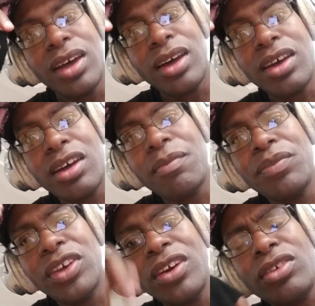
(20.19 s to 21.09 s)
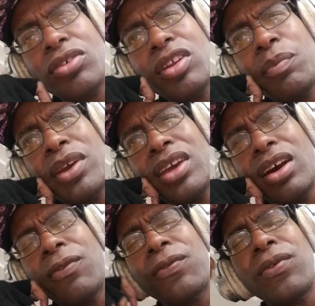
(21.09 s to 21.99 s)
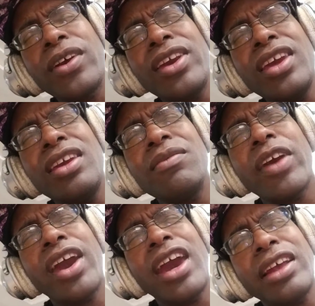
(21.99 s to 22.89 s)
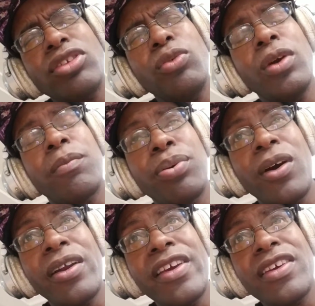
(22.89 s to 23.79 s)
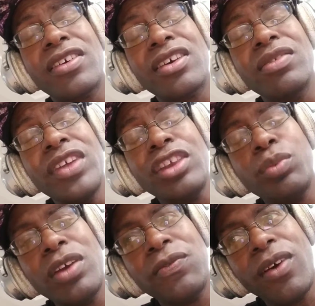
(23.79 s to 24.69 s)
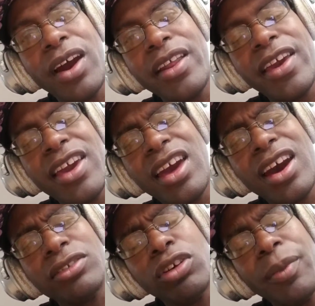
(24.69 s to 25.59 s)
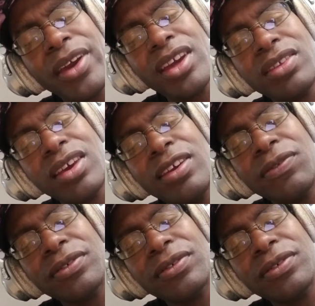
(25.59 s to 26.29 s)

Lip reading: there is gonna be a free after work party next week Friday, October 18th.